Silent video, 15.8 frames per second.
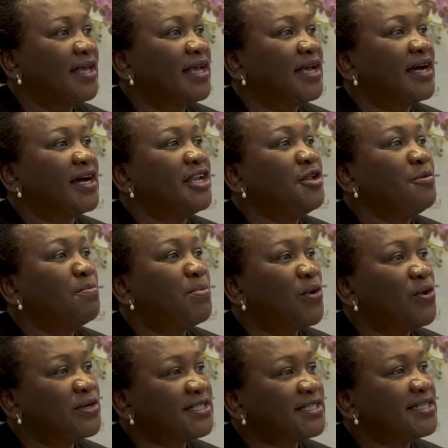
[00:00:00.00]
An
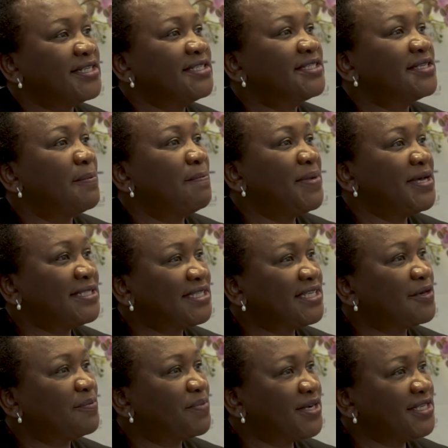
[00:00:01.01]
important
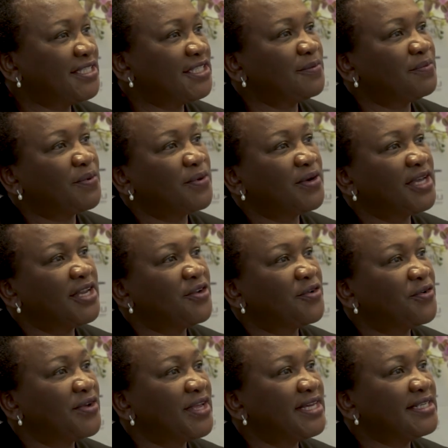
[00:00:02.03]
basic principle in
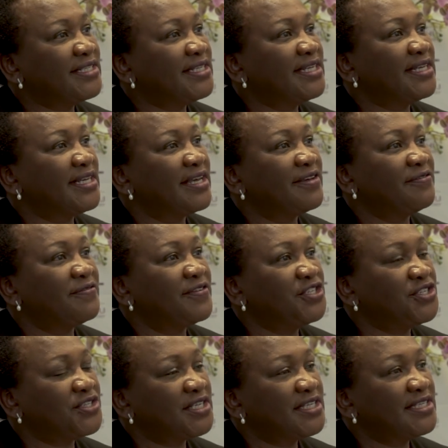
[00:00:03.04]
creating
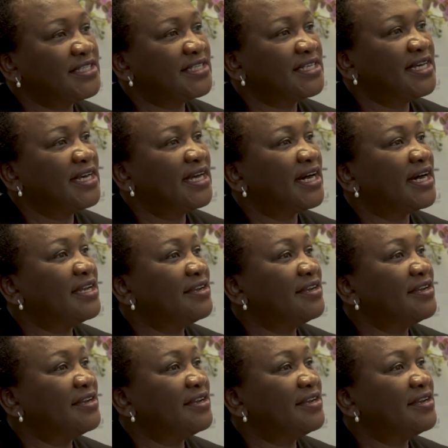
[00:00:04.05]
efficient and